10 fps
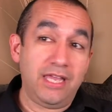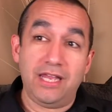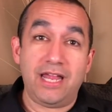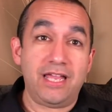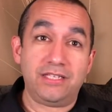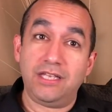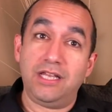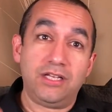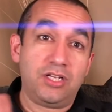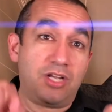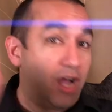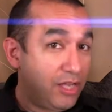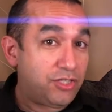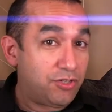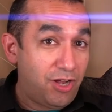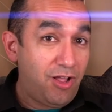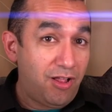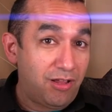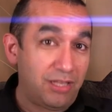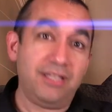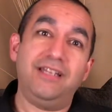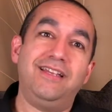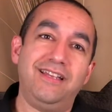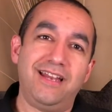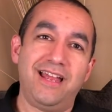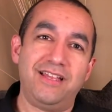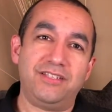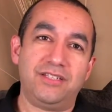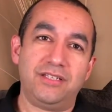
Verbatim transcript: it has concert hall, it has